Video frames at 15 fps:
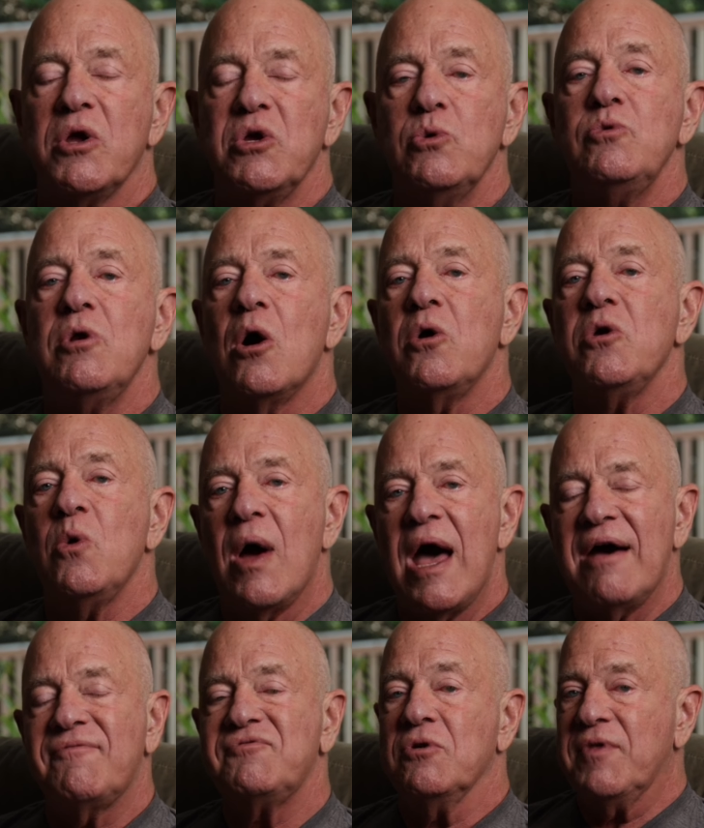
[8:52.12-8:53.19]
what you know you
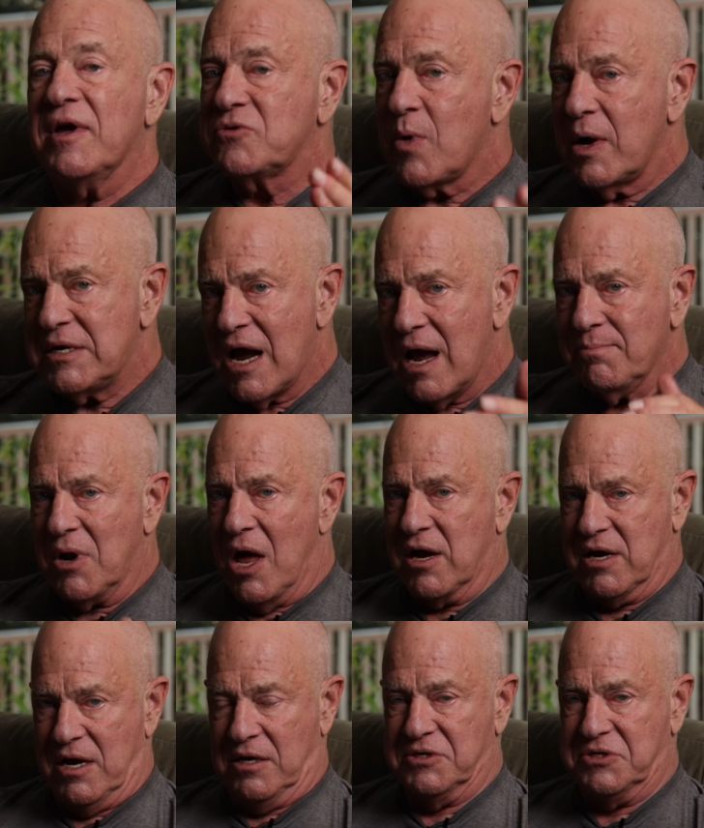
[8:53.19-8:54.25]
have to. That's why time
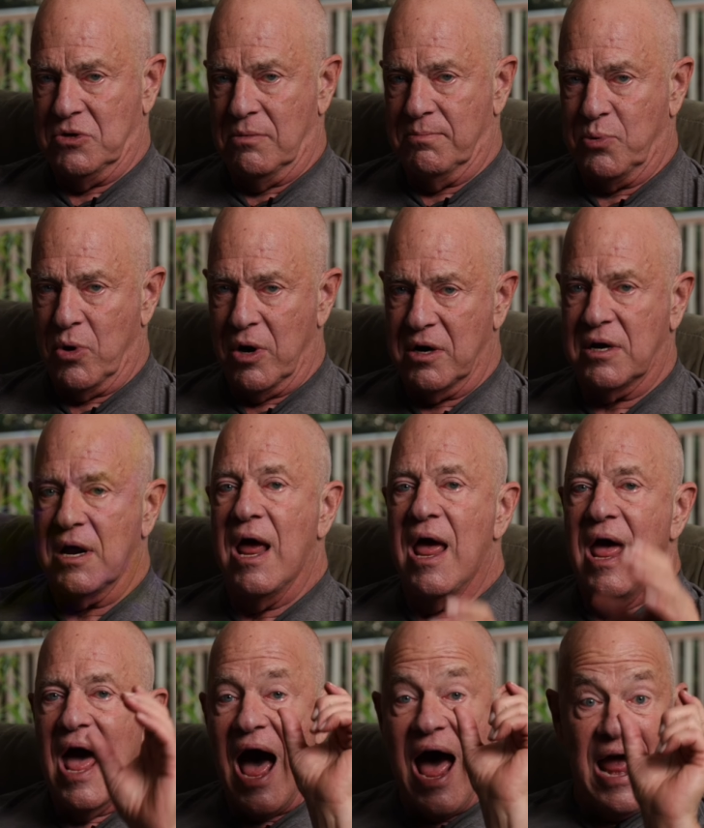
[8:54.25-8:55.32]
blocking is so important.
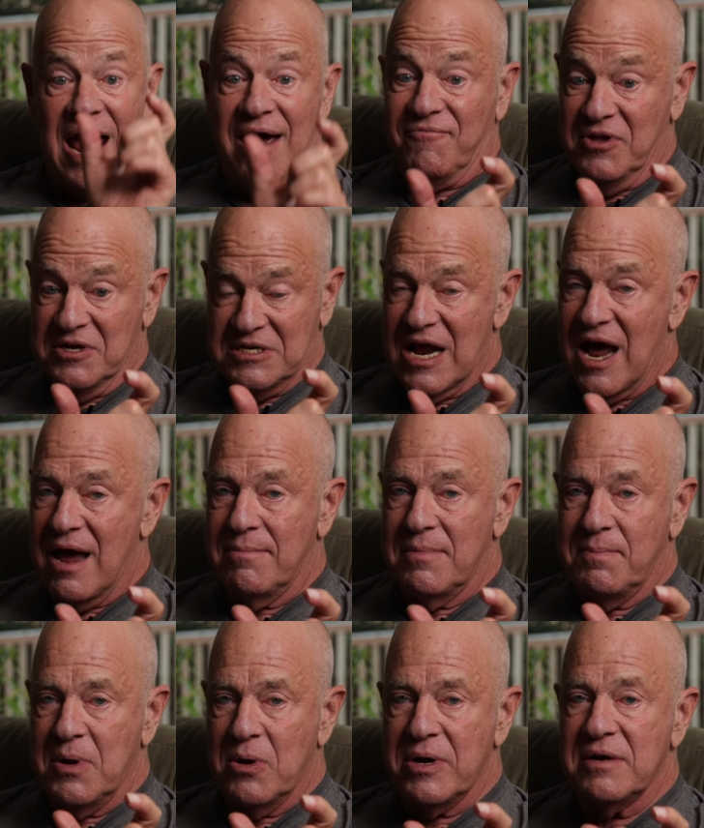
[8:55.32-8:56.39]
I have this
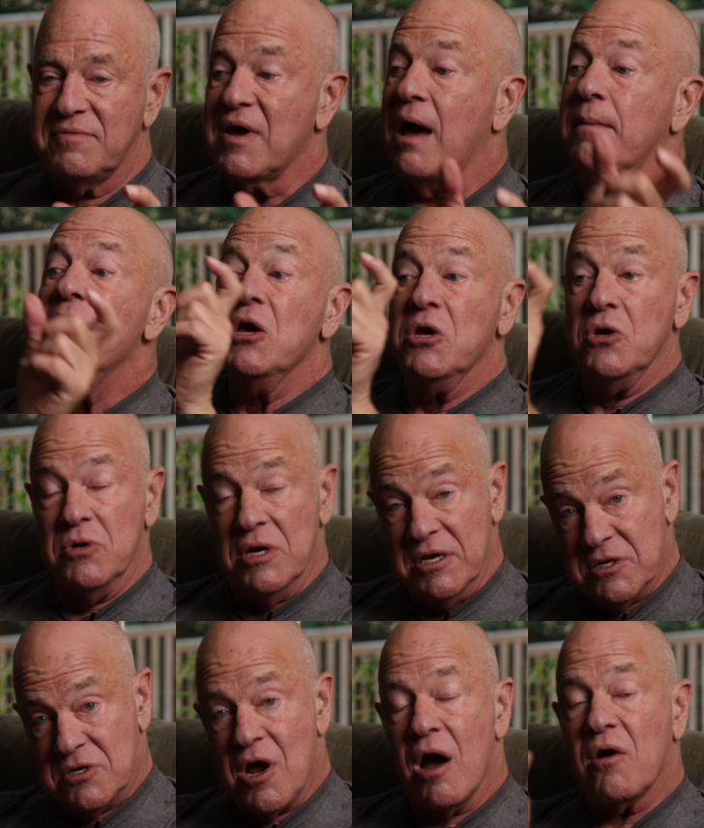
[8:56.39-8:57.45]
period of time. You
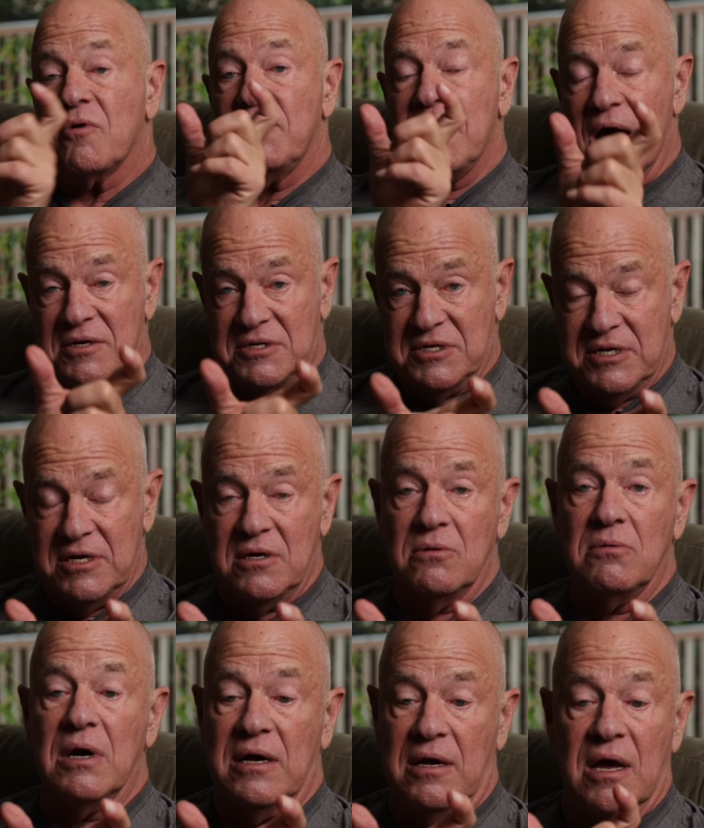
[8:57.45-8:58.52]
need to talk with me. I'll see
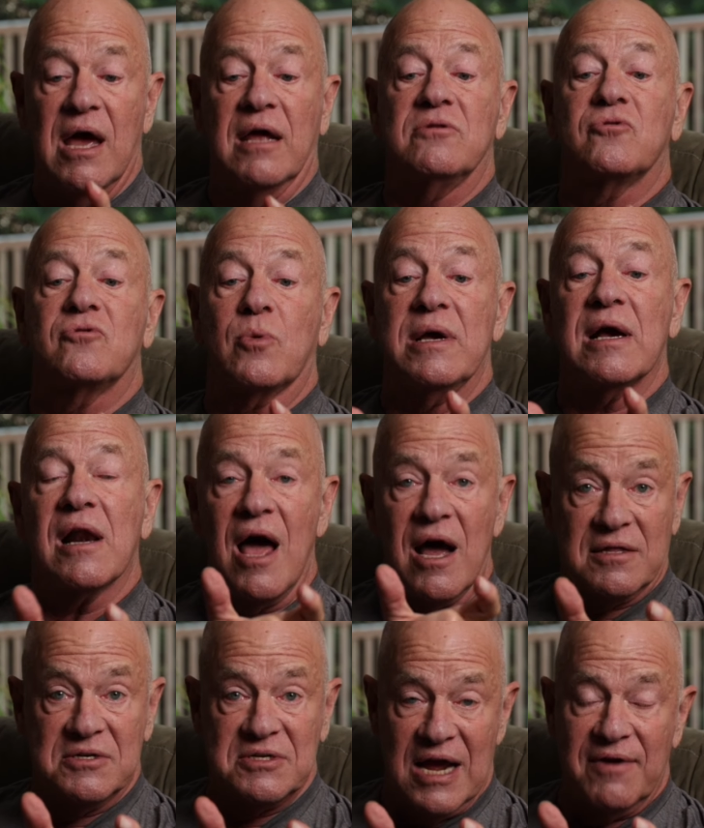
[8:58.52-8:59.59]
you at 3
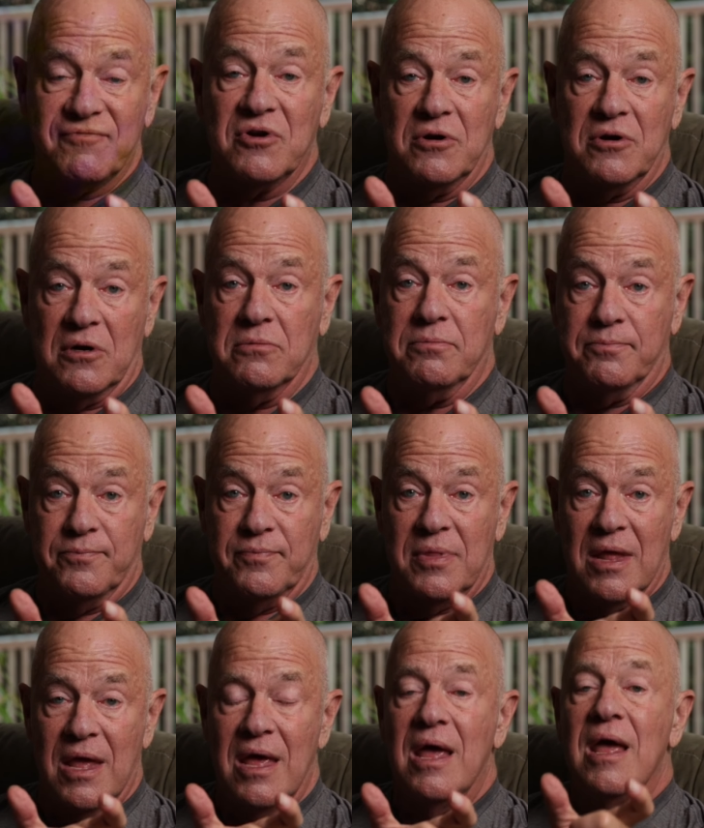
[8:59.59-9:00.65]
o'clock this afternoon.
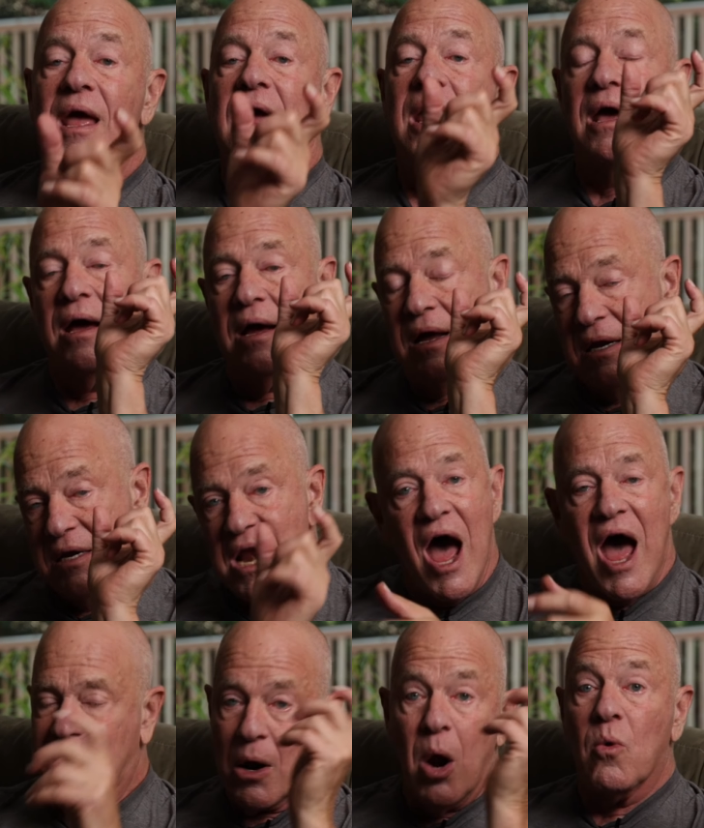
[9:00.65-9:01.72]

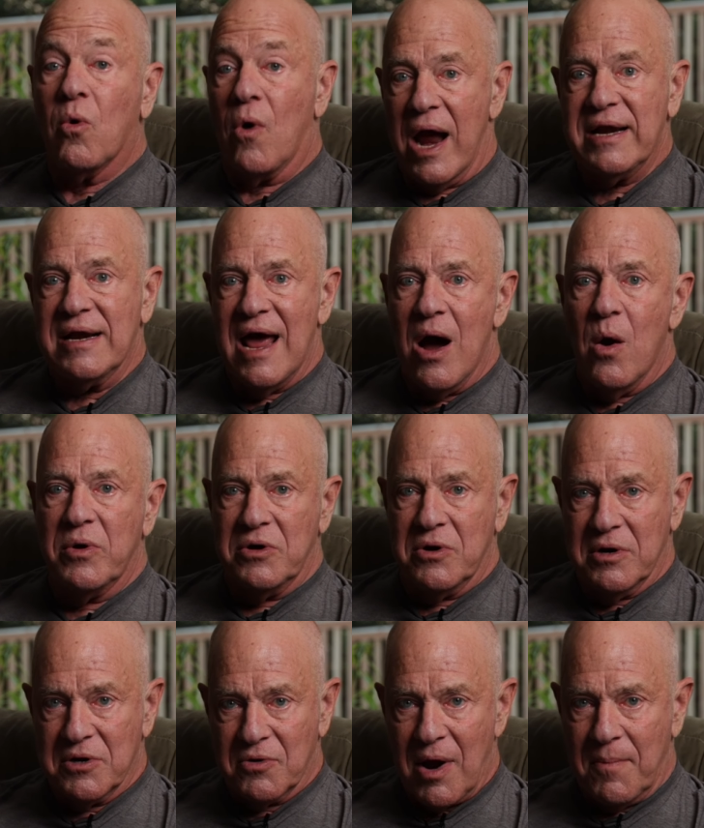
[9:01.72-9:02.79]
Not right now when
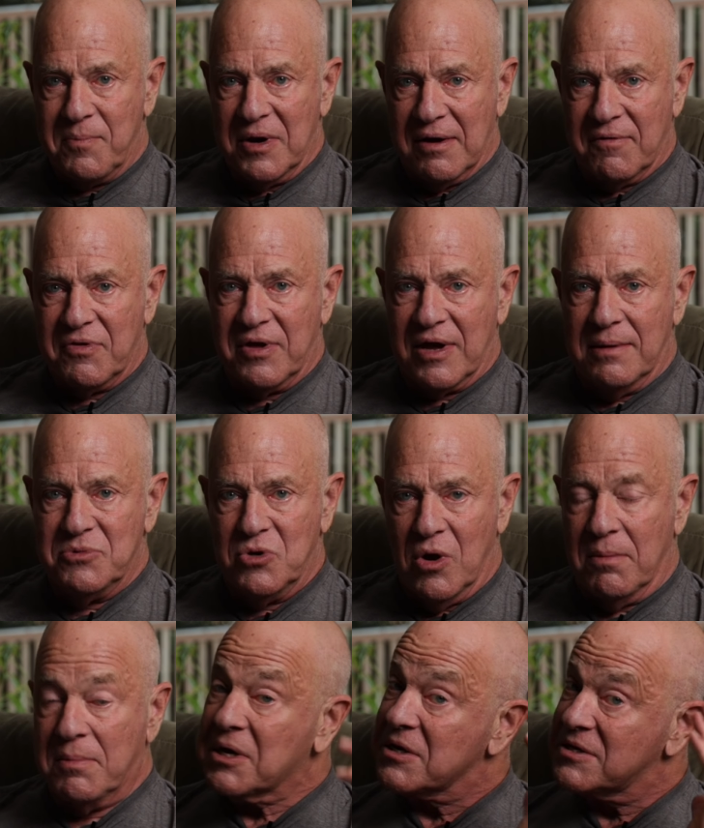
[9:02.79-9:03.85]
you're interrupting everything I'm
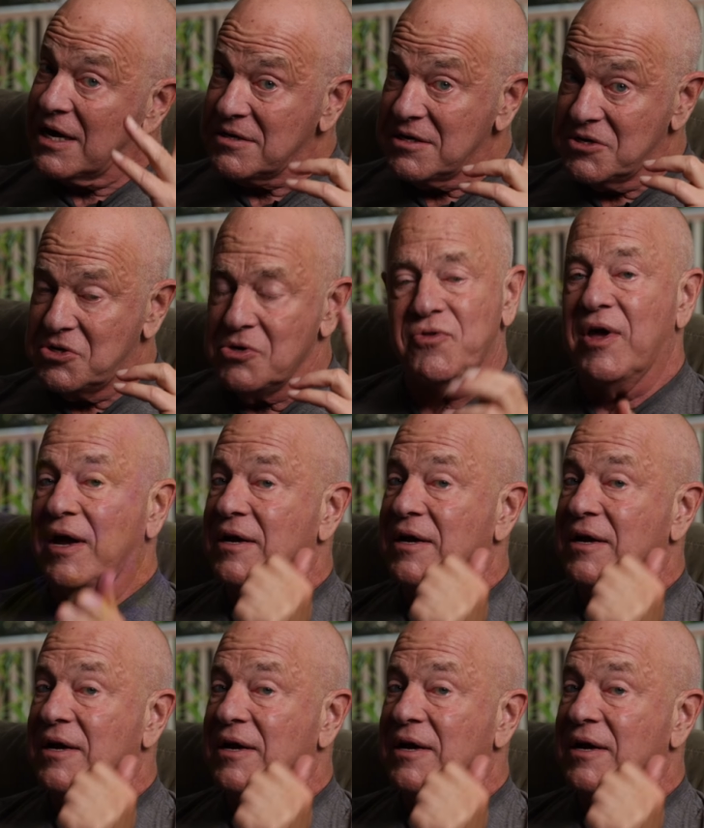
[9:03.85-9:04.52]
doing, because that does two